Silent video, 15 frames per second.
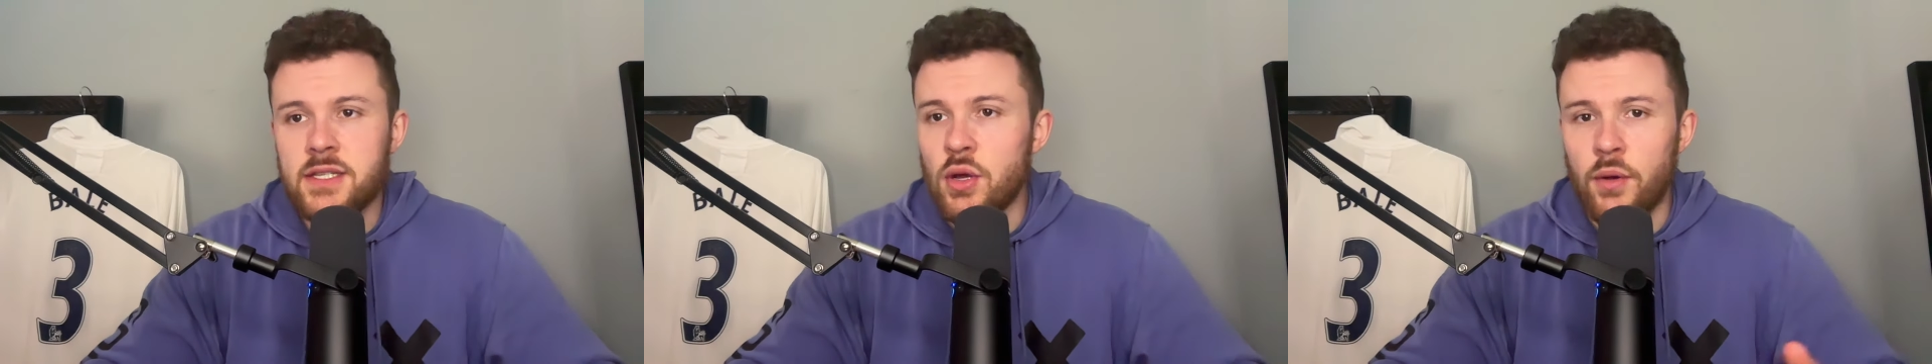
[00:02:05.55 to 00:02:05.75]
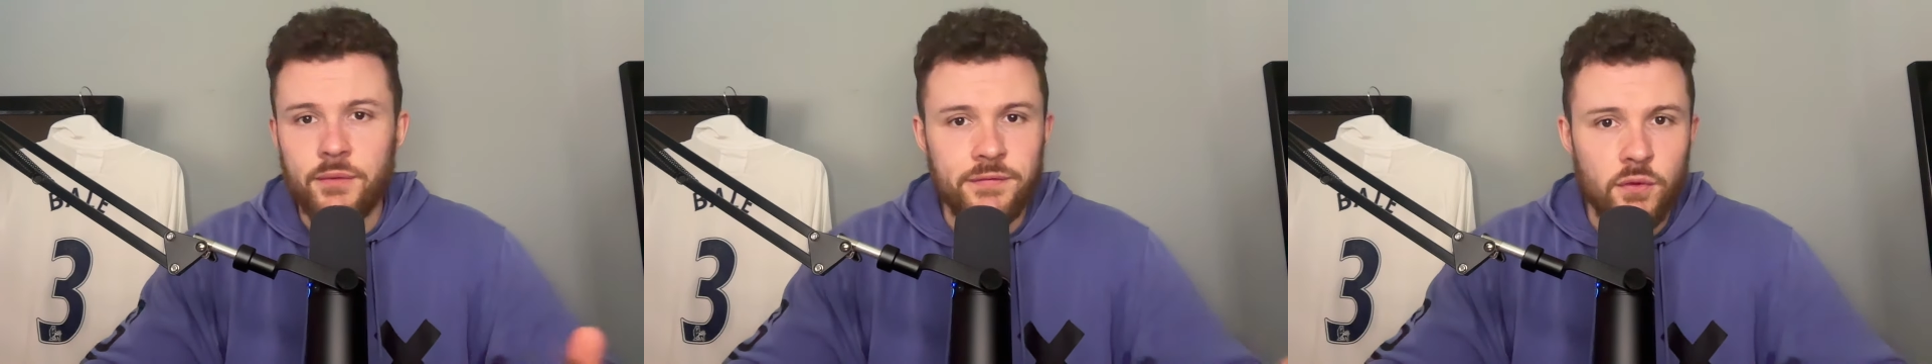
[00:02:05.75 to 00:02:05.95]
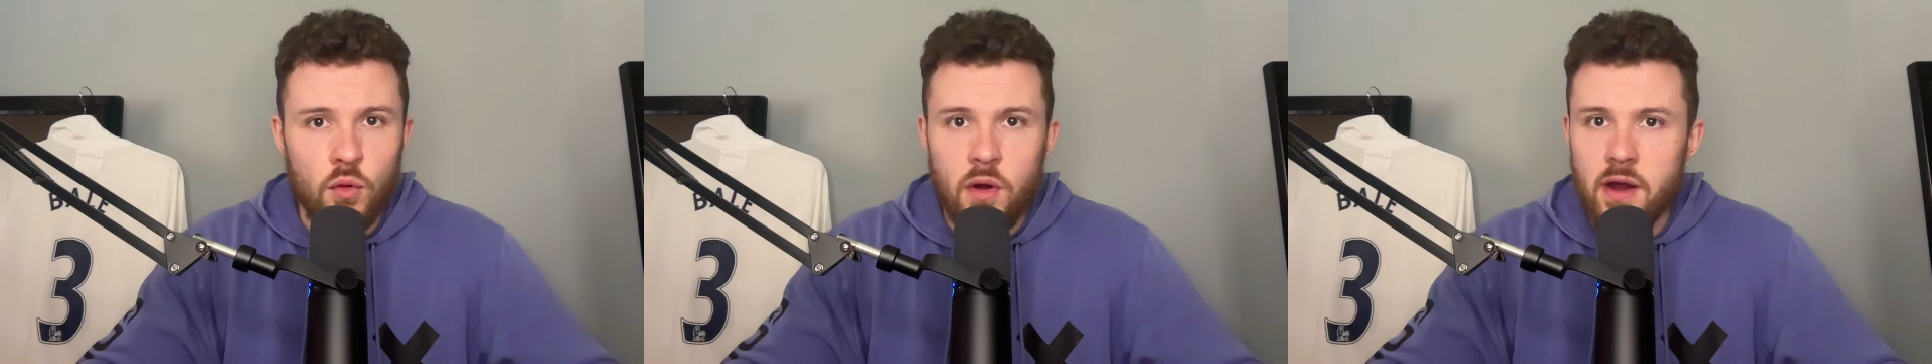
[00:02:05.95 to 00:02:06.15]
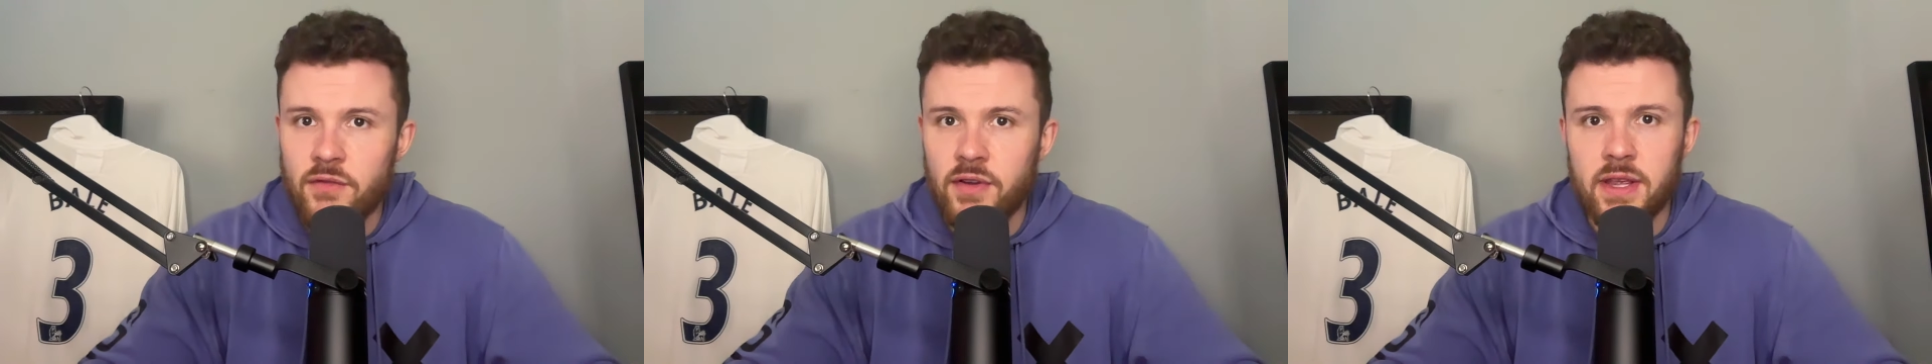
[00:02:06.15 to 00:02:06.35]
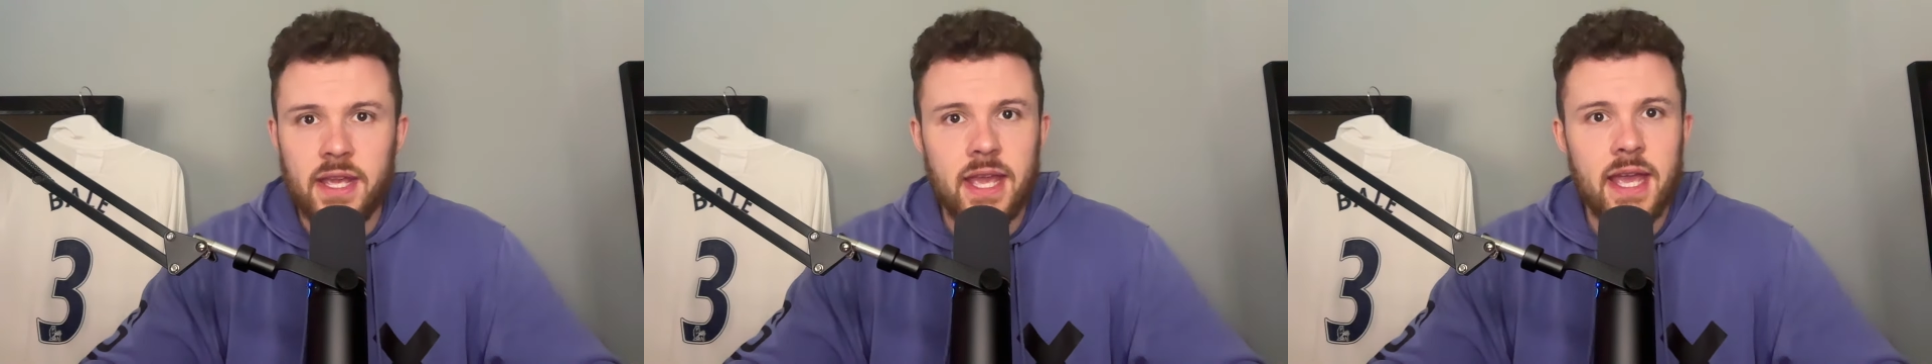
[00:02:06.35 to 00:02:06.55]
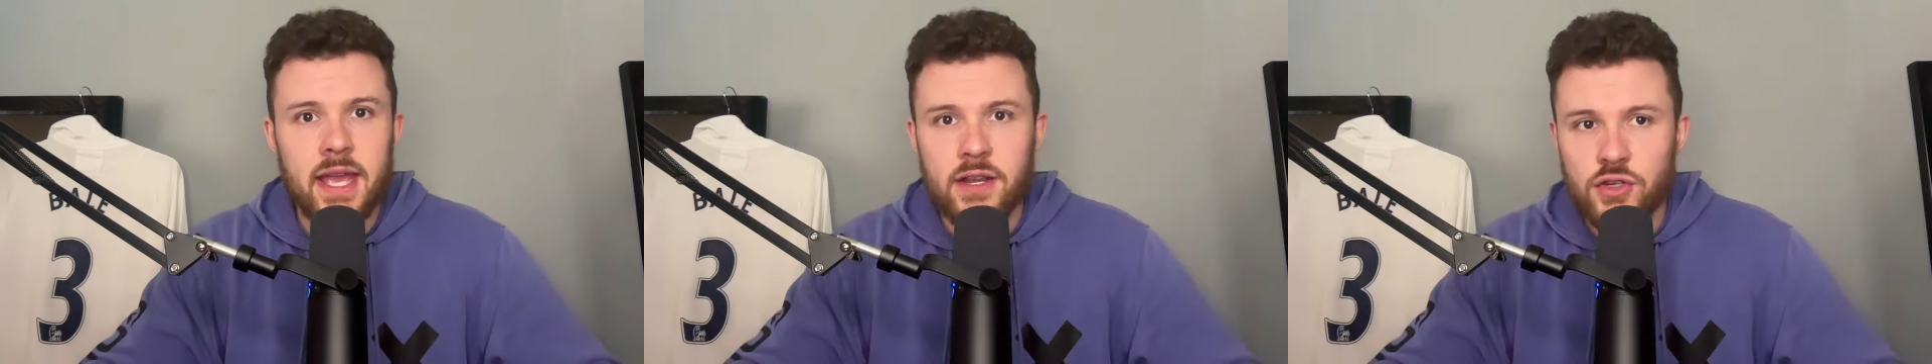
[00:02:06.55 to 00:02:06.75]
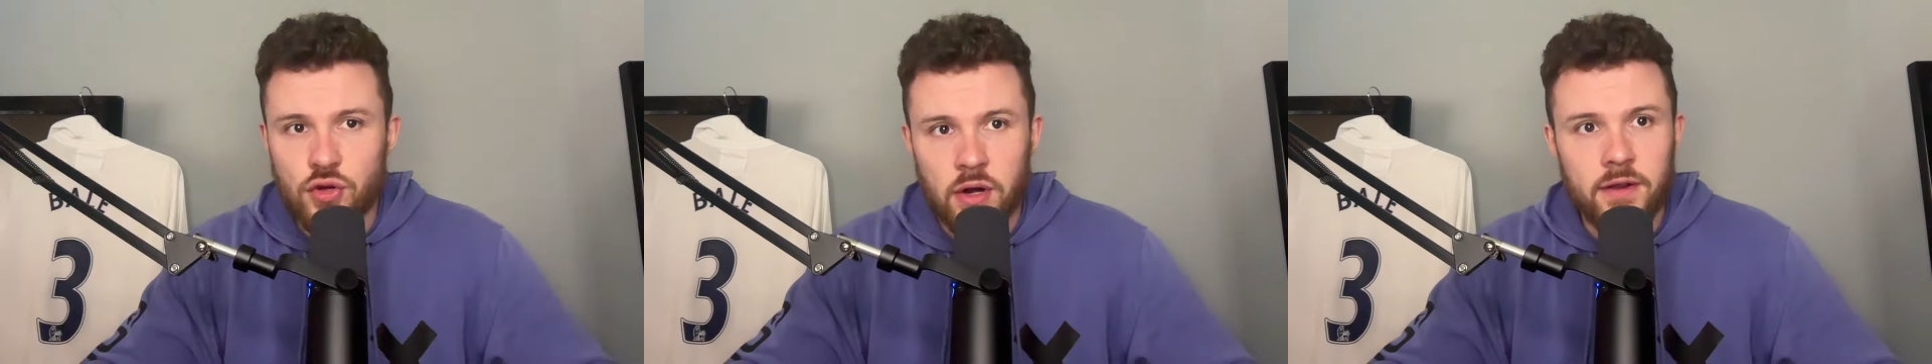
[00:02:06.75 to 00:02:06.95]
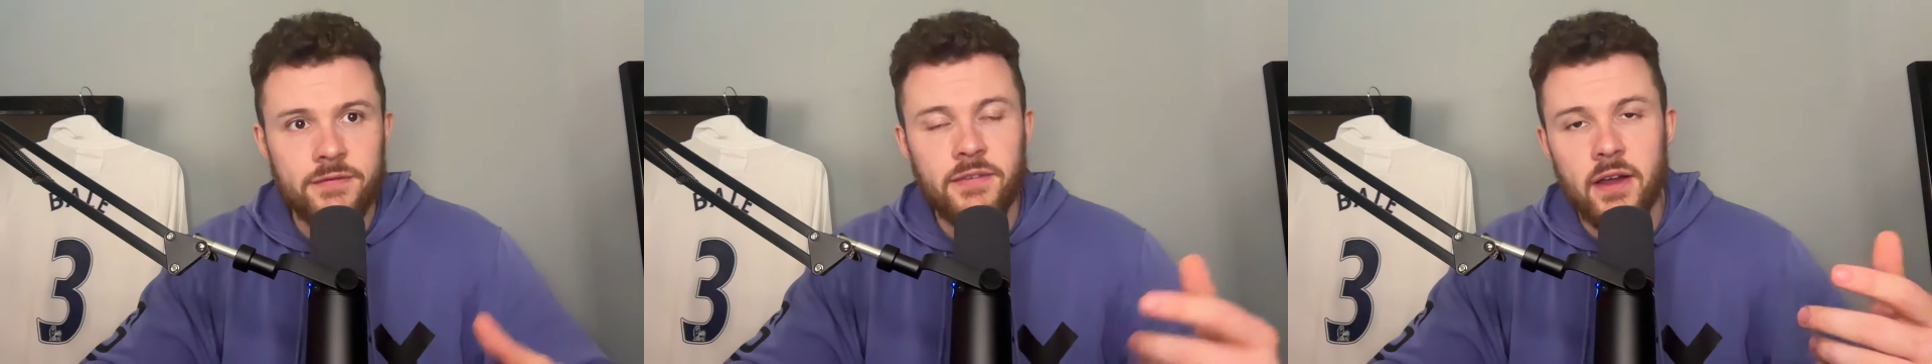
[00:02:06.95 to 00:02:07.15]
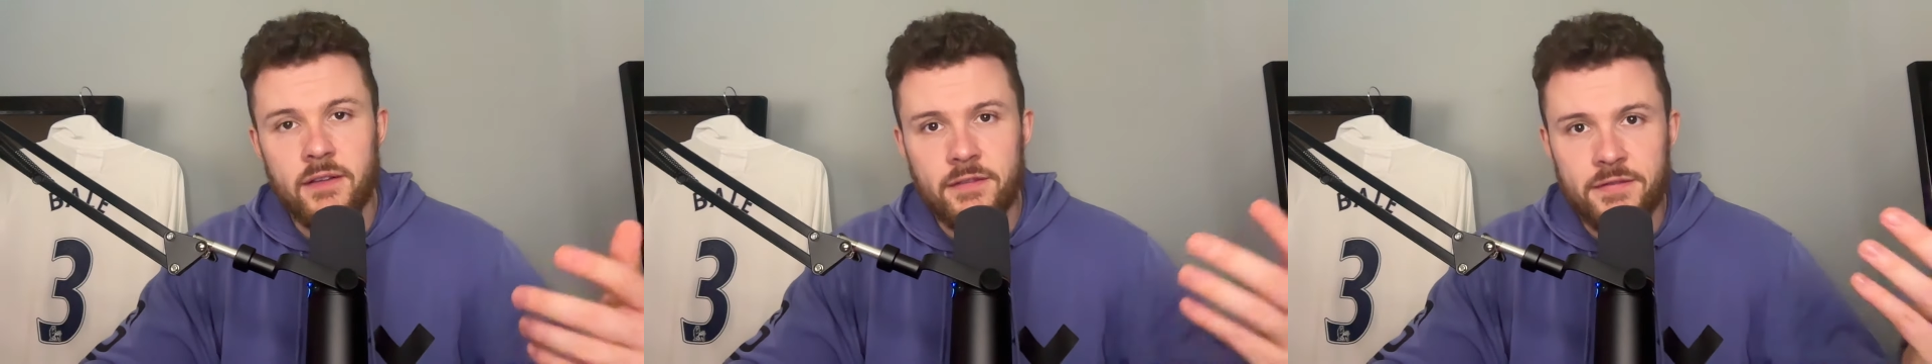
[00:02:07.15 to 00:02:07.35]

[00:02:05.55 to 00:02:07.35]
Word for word: top four every year, and trying to fight